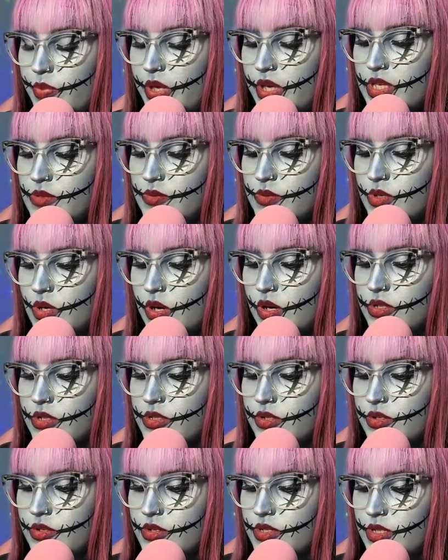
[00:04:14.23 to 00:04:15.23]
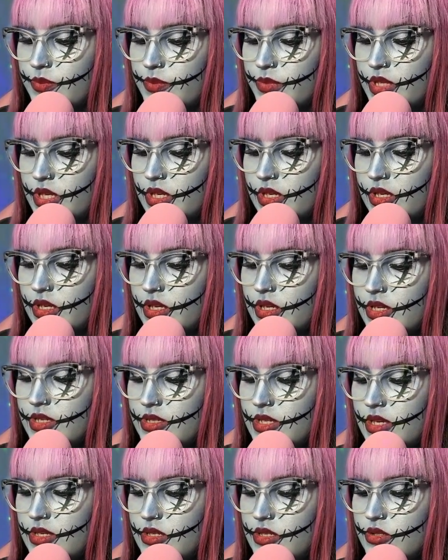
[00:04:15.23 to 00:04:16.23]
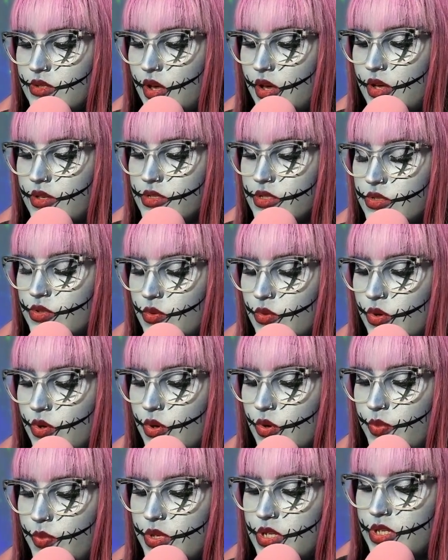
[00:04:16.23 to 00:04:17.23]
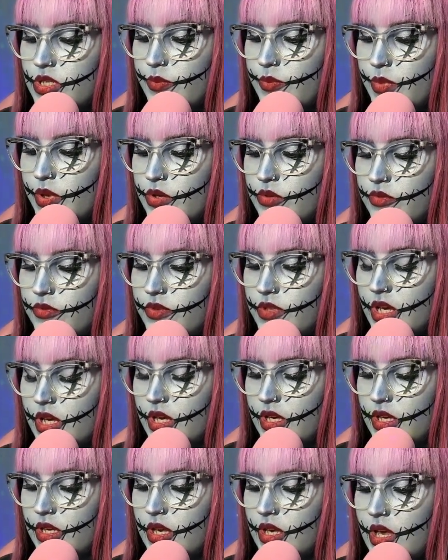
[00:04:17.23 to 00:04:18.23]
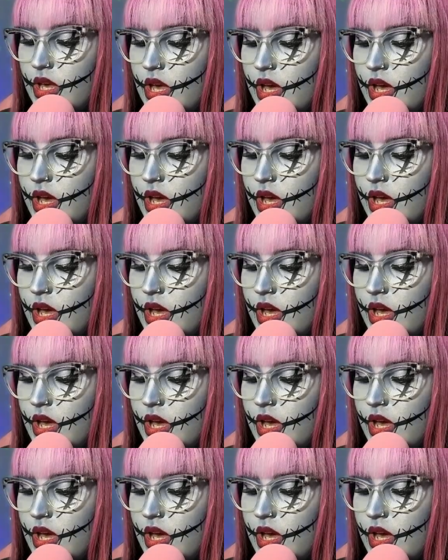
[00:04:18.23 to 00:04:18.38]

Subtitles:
place was haunted or something. He says his closet door opened in the middle of the night.